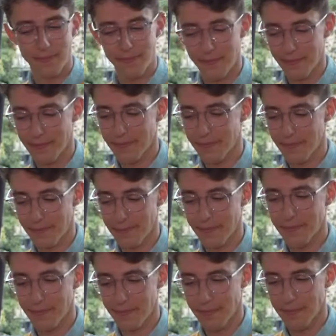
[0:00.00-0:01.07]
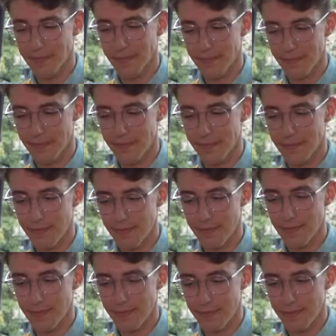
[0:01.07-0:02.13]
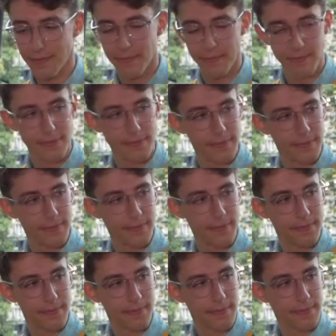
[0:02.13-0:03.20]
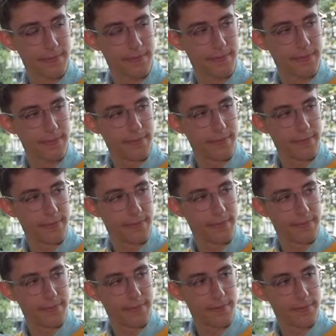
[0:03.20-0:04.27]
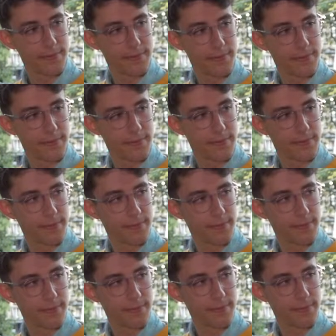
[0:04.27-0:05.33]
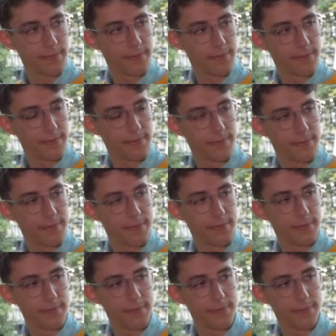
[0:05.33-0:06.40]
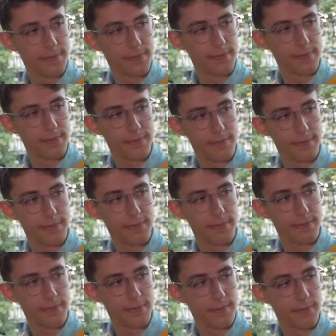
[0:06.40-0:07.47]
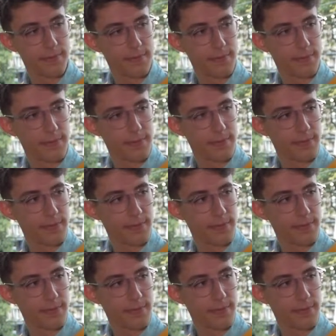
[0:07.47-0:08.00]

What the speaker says: [no speech]